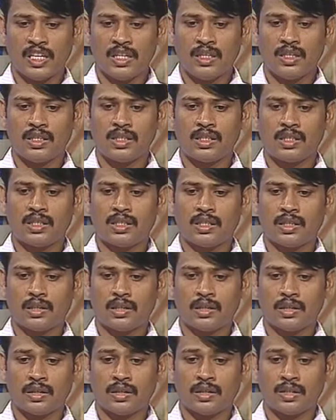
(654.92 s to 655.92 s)
this
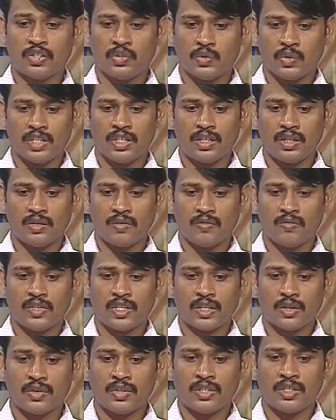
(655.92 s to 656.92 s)
unit we
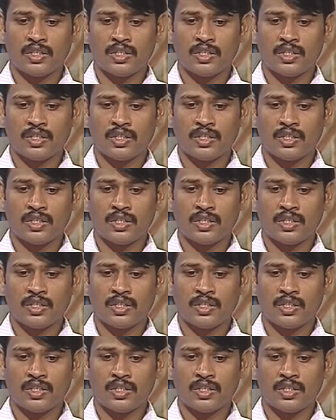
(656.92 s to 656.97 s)
are going to